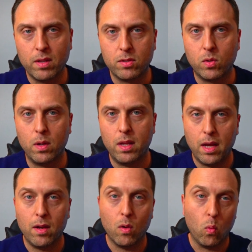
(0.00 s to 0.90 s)
is going to
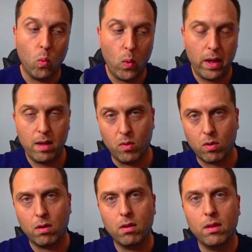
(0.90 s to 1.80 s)
eat way
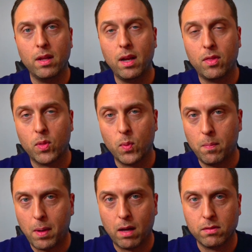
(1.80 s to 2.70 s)
more than a
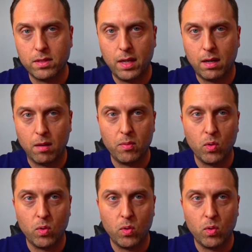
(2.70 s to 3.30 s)
3-pound teacup